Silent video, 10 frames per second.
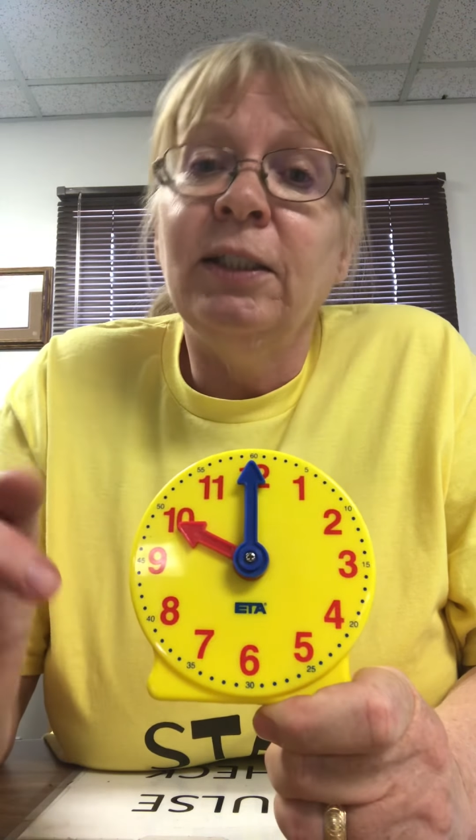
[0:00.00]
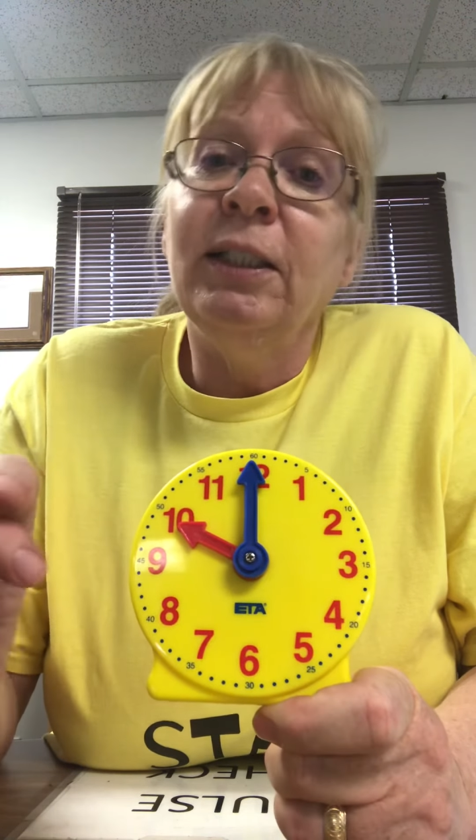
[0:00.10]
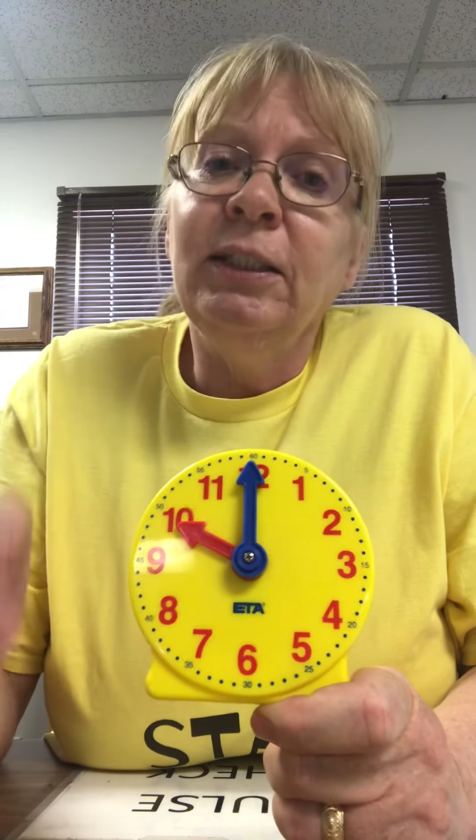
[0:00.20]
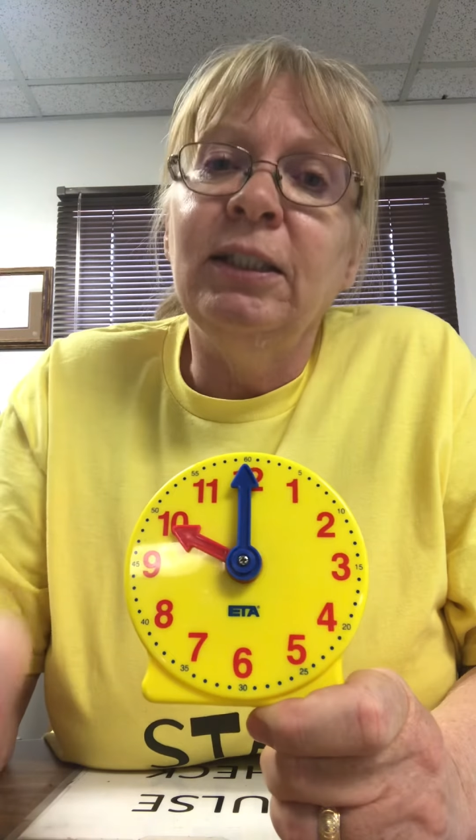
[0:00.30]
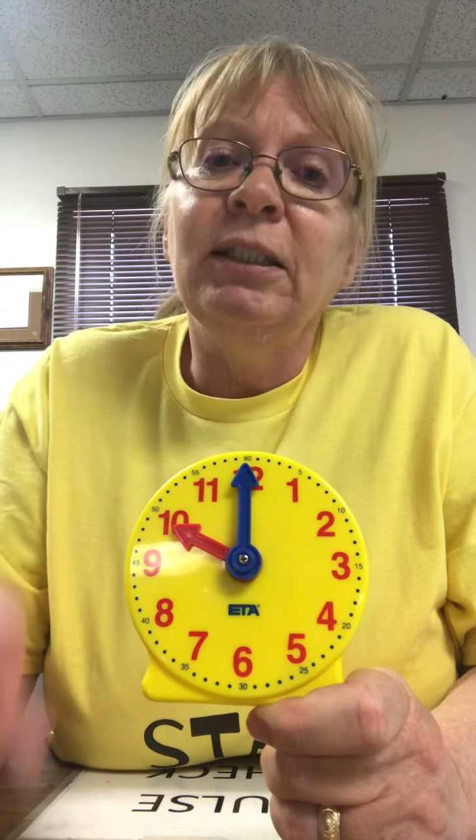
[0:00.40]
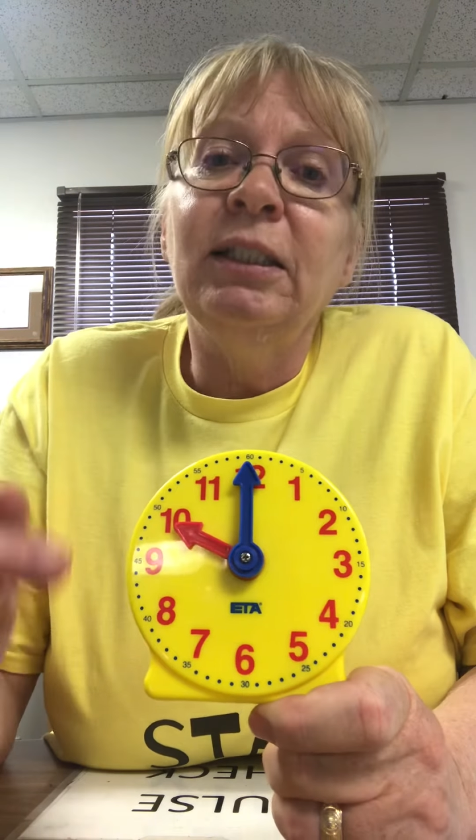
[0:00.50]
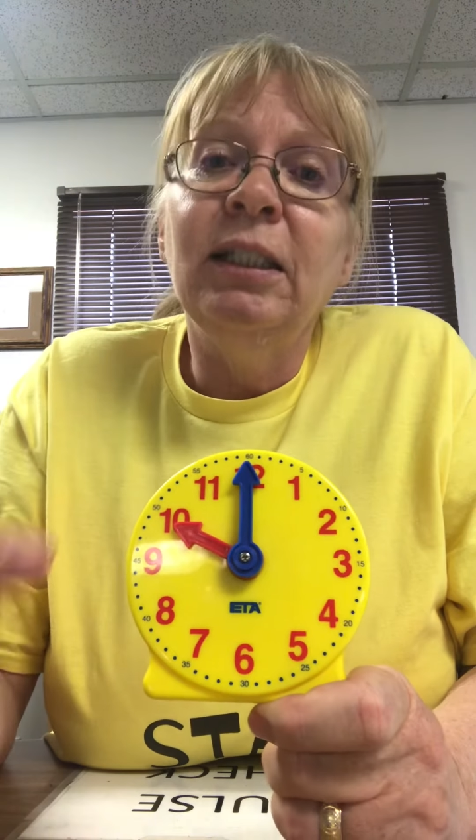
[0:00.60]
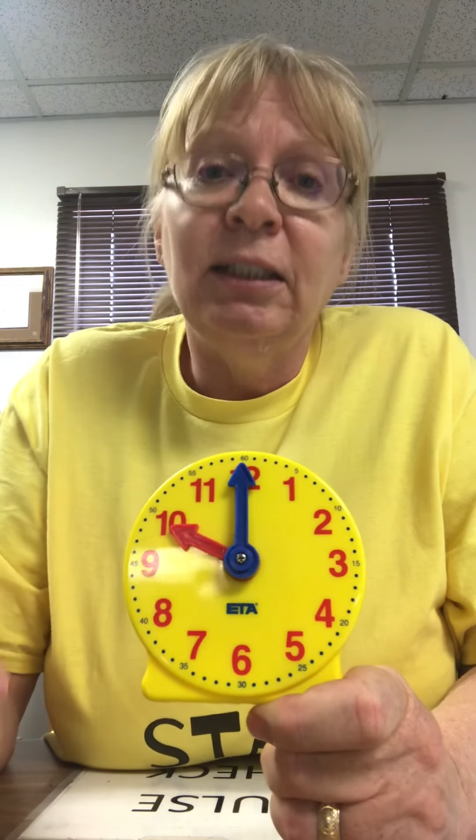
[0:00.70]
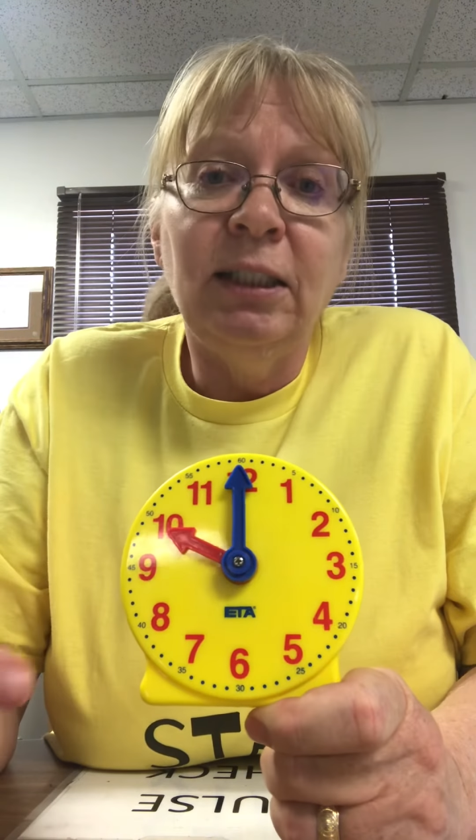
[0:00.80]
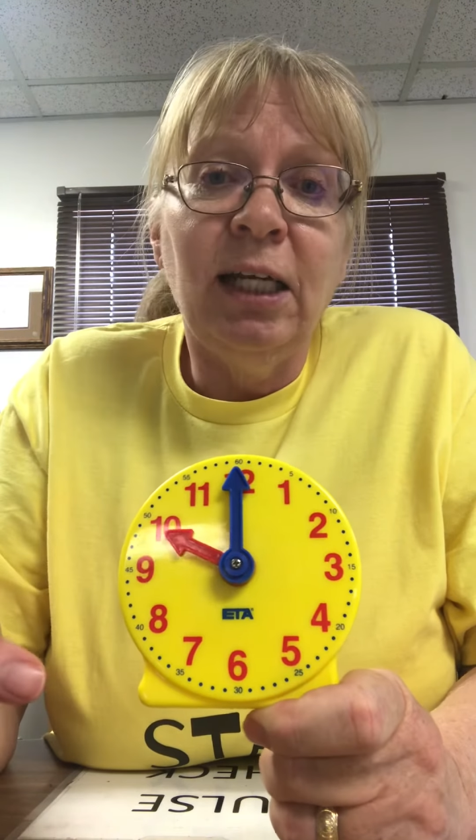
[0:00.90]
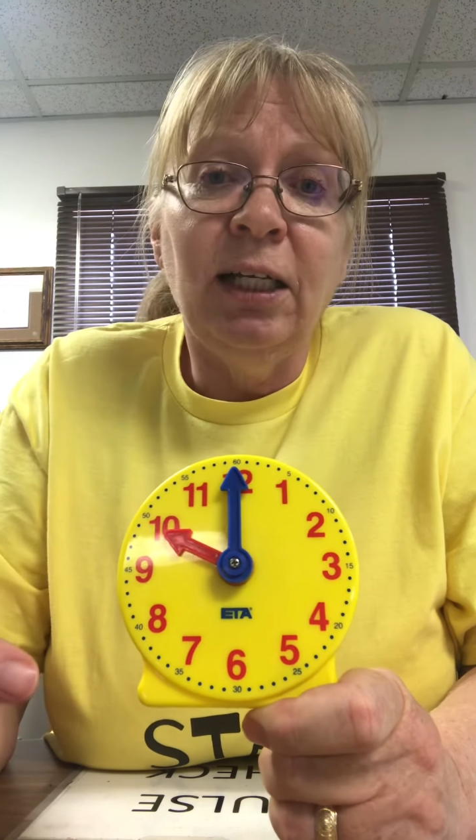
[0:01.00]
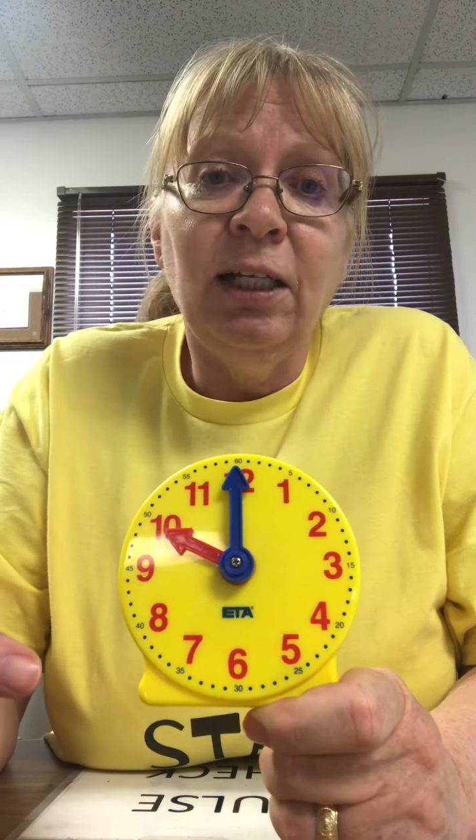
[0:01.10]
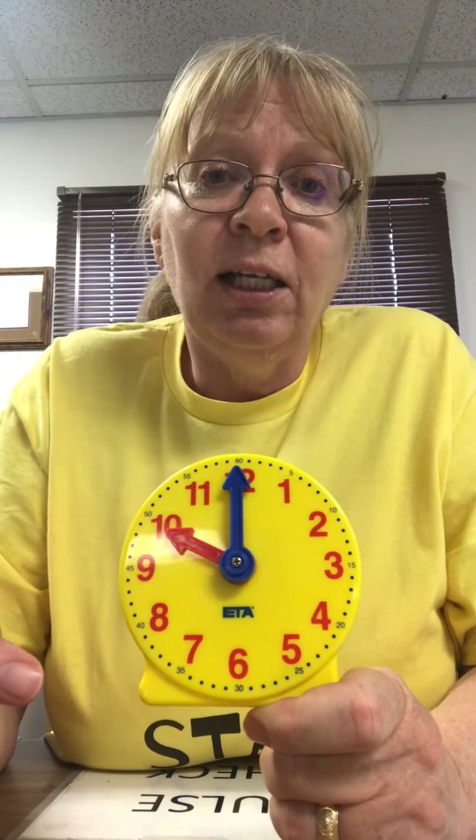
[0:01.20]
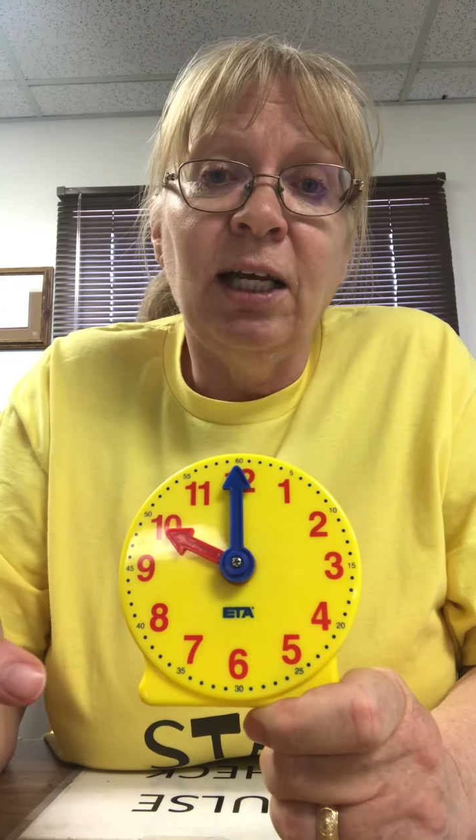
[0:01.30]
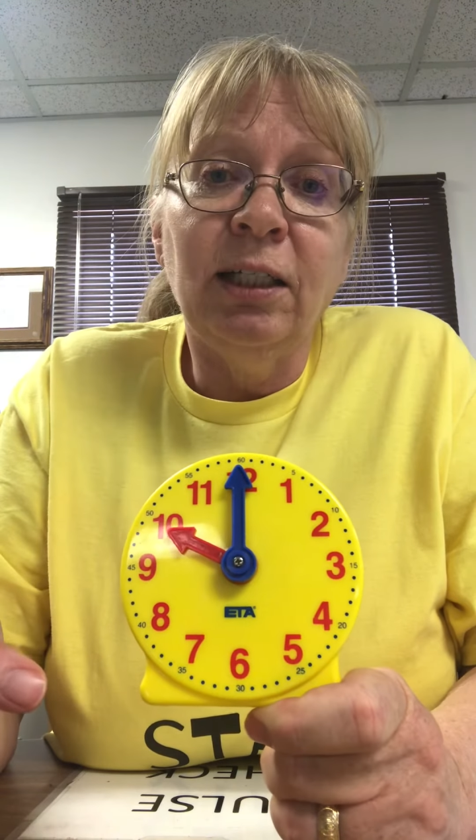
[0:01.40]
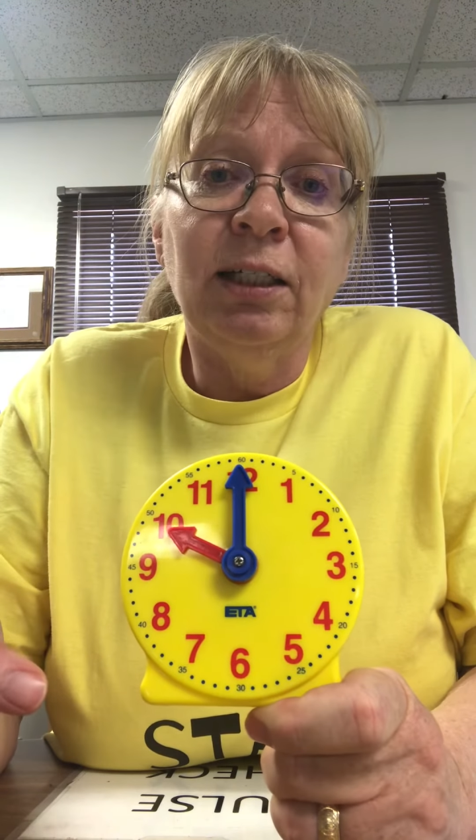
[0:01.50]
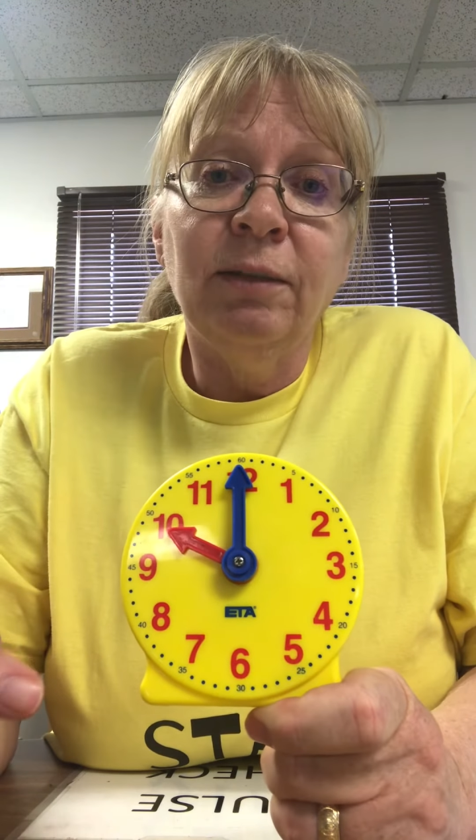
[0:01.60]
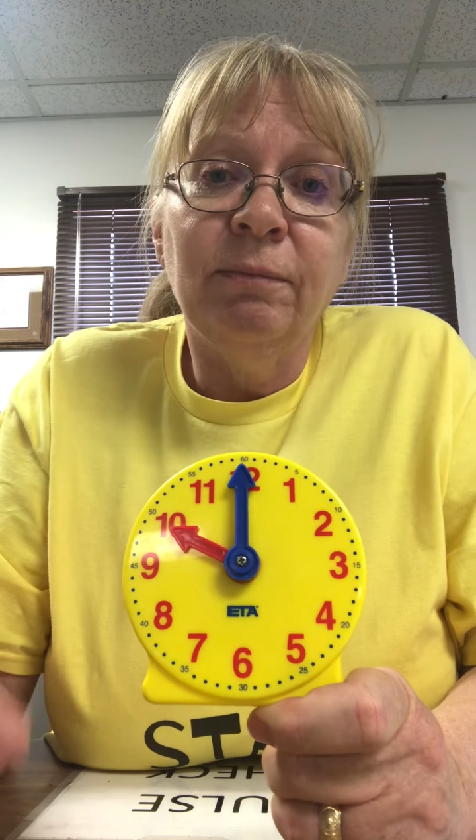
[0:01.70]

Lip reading: this is 10 o'clock.